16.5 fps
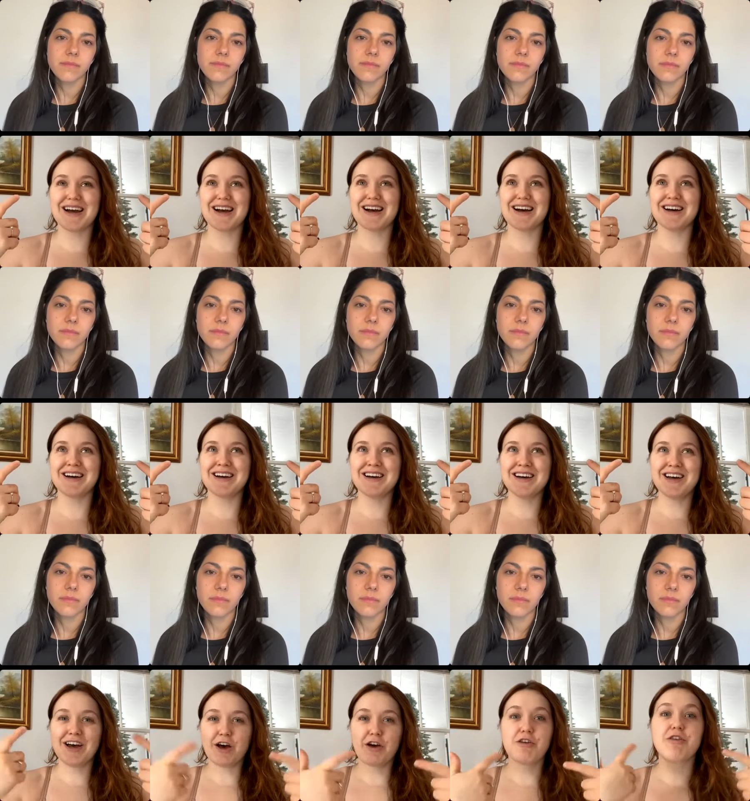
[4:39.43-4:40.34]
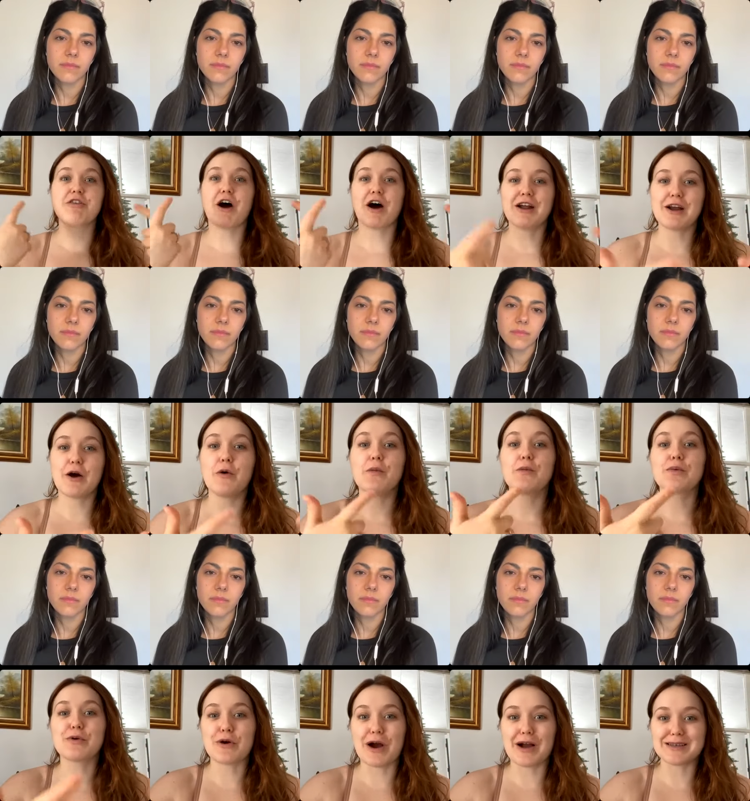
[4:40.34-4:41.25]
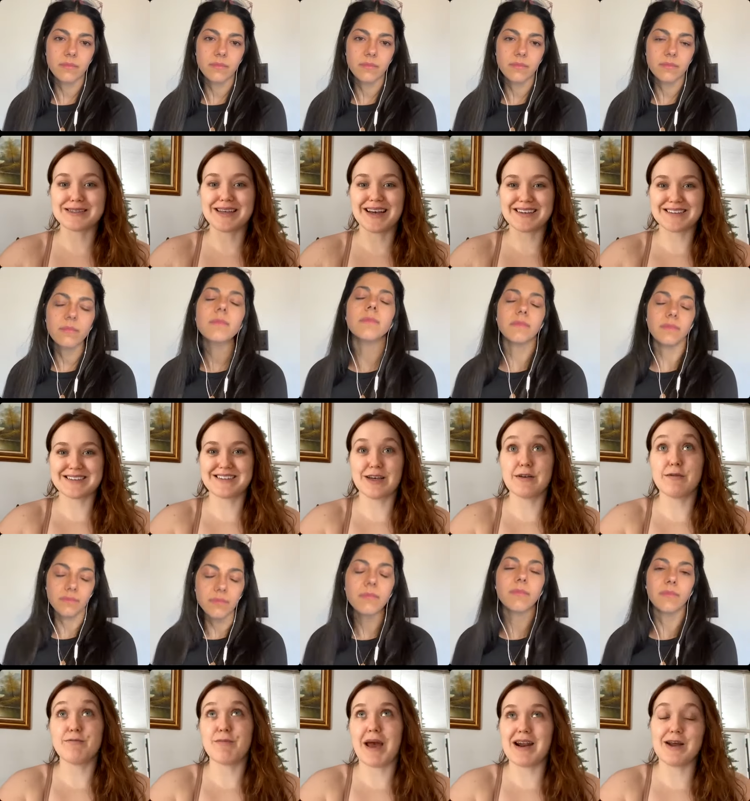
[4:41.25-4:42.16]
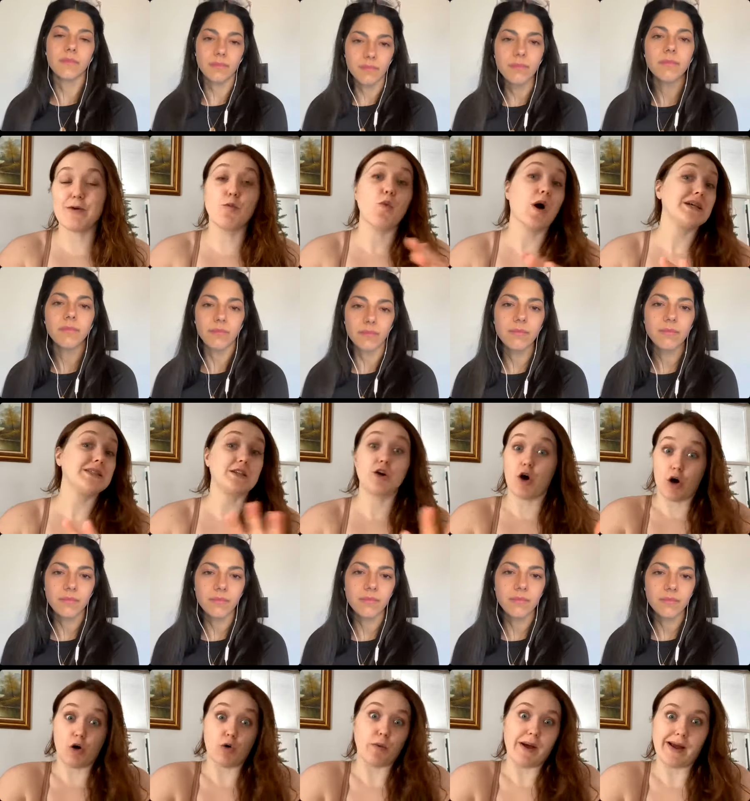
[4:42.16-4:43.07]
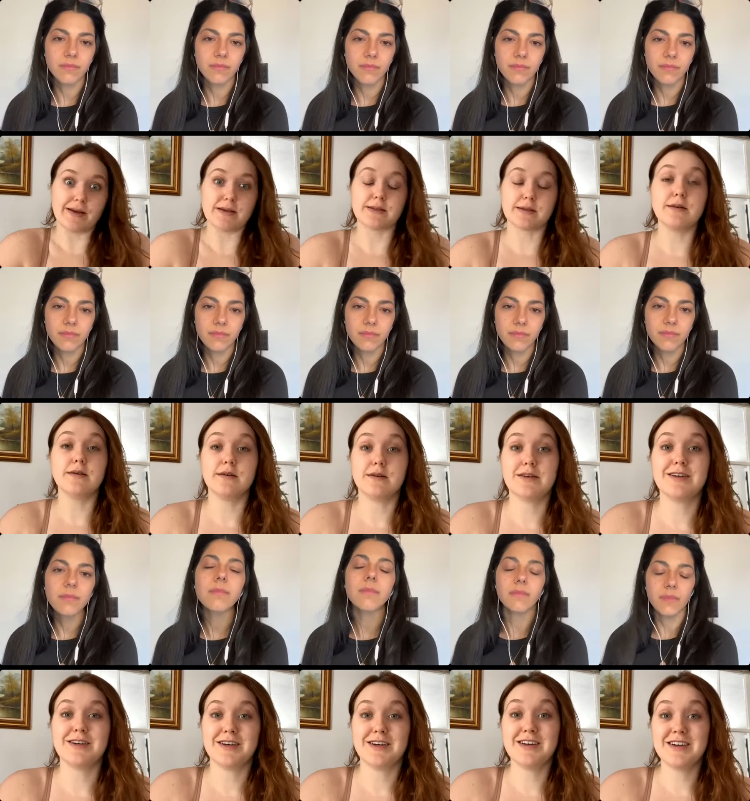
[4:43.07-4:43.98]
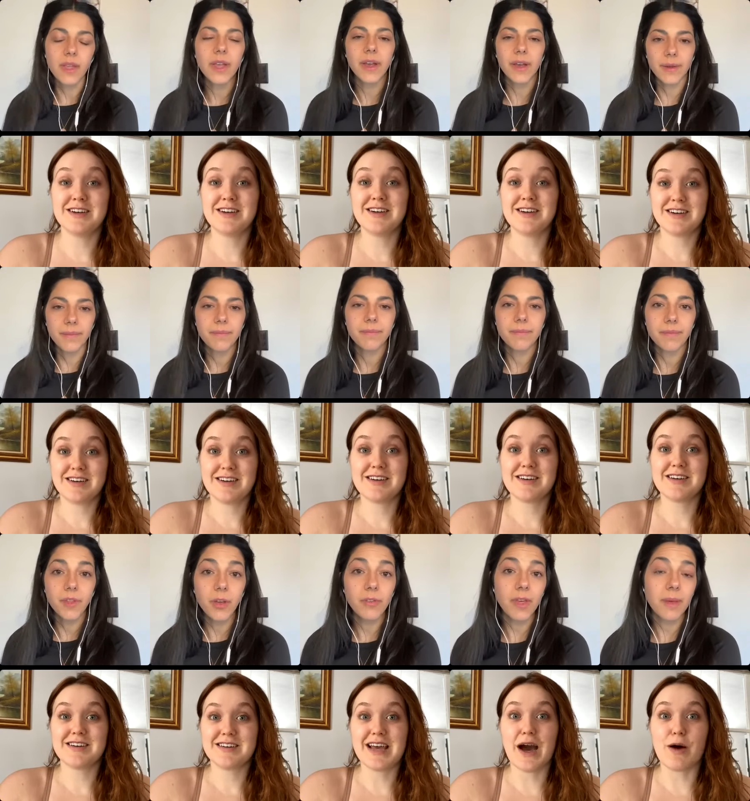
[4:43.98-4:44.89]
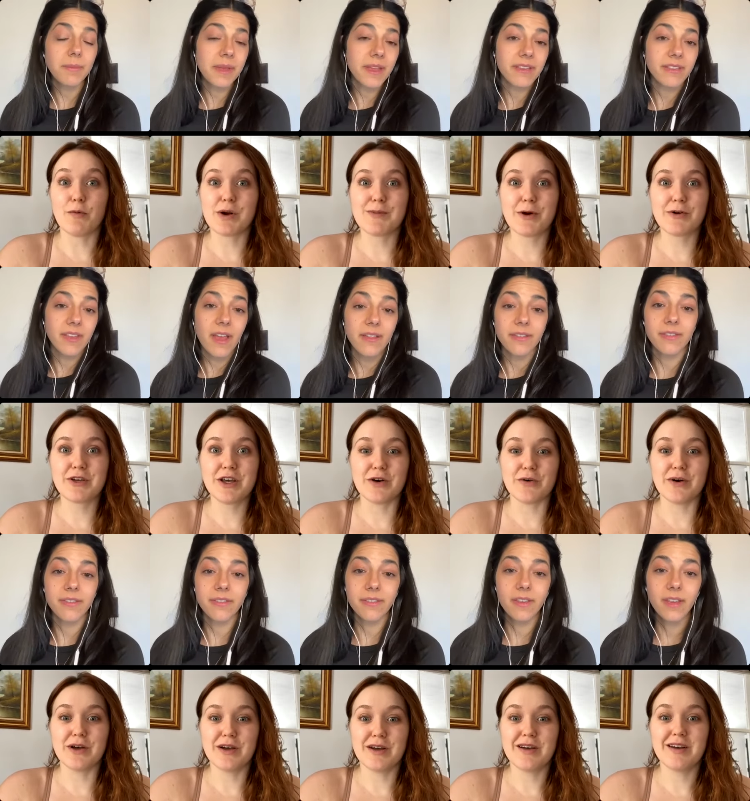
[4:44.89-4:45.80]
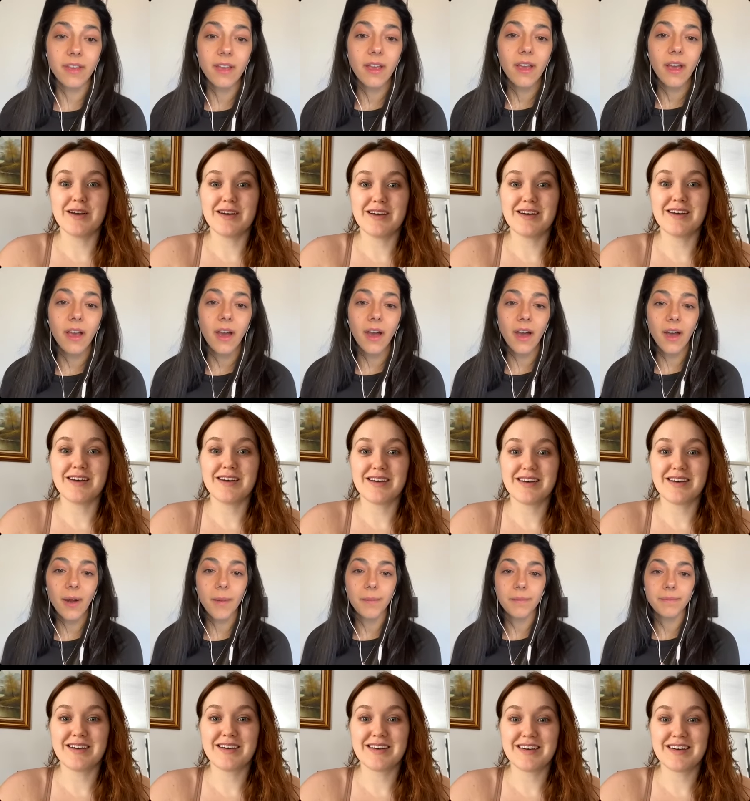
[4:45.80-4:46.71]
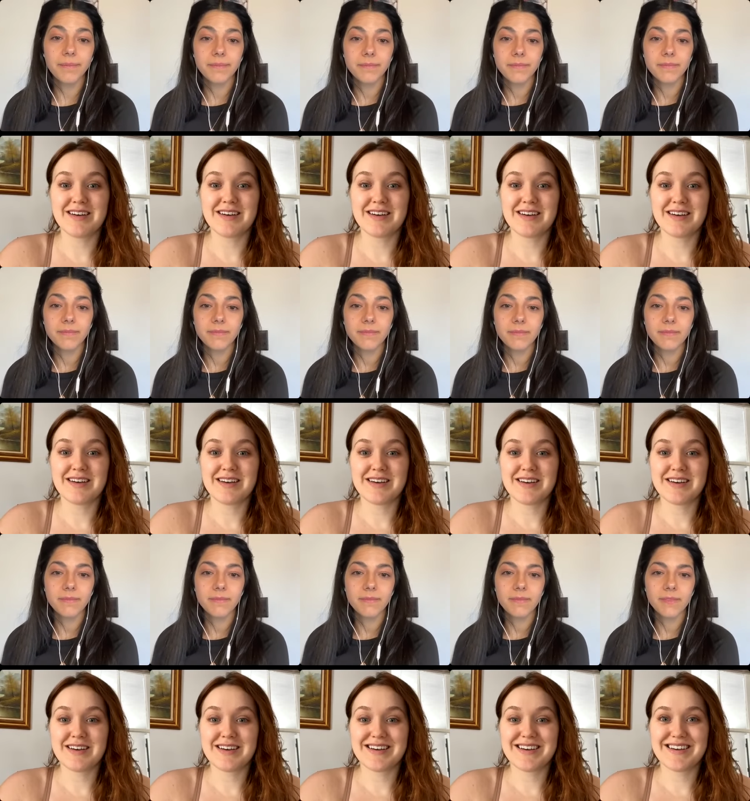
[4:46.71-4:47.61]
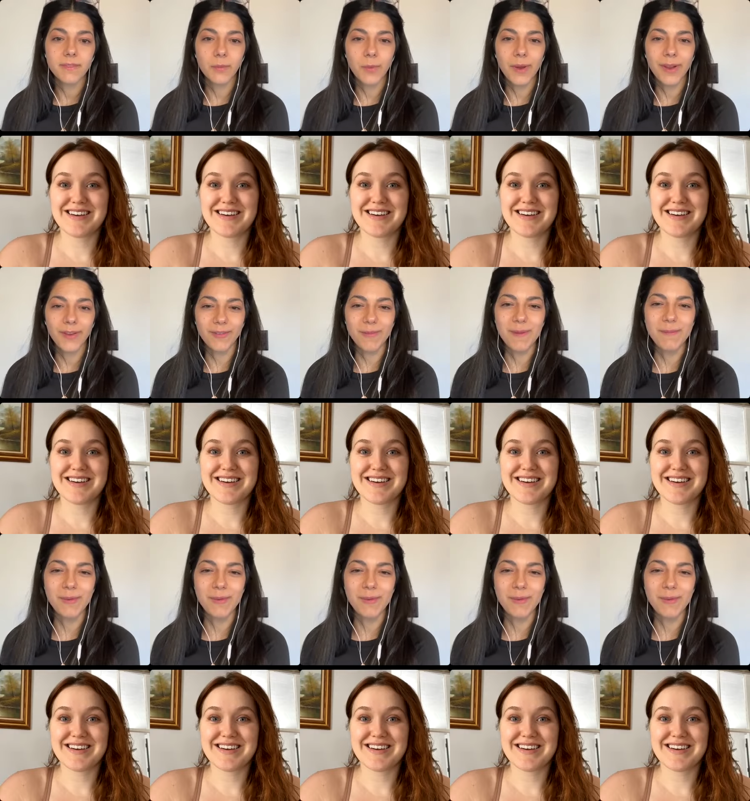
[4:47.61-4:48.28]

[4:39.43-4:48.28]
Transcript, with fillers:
Speaker 1: uh, thought out process, mm-hmm. and it mm-hmm. always. Yeah. Yeah. No, that makes
Speaker 2: sense. Um, here's my